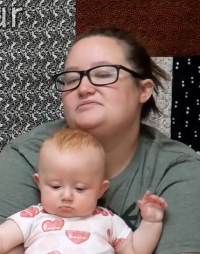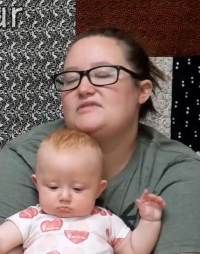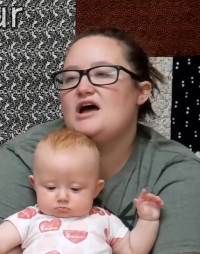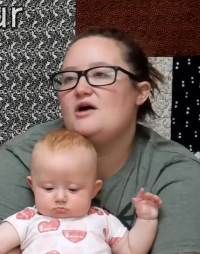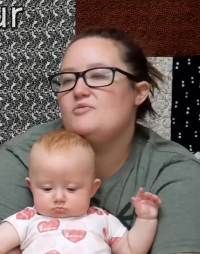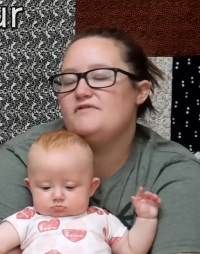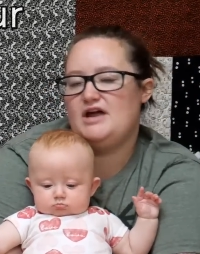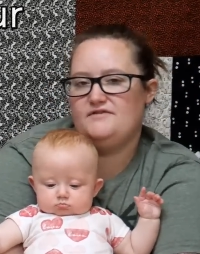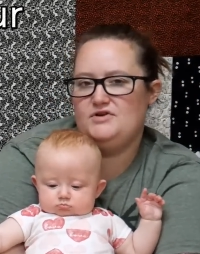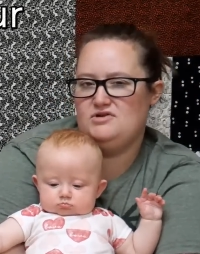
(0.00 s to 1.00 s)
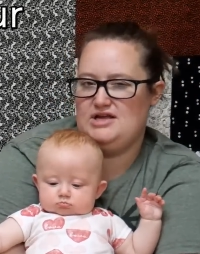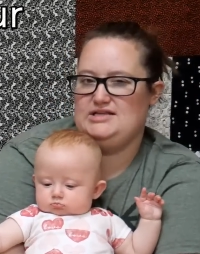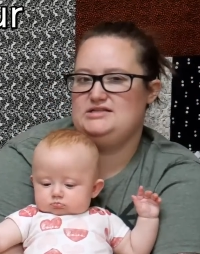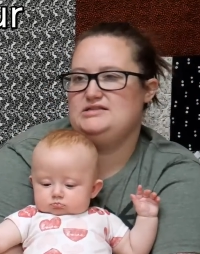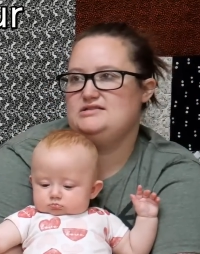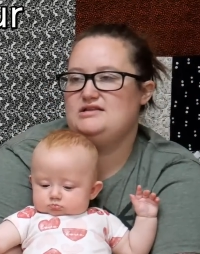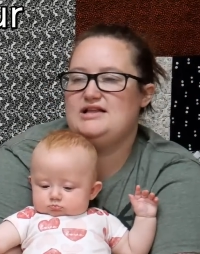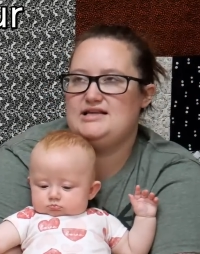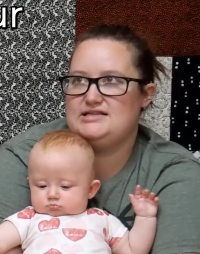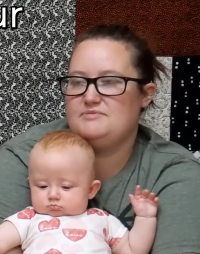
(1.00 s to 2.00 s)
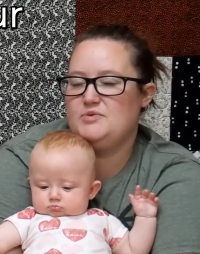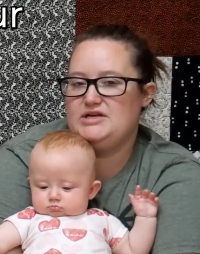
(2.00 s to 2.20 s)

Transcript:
Speaker 1: um, We've had a few kits the last couple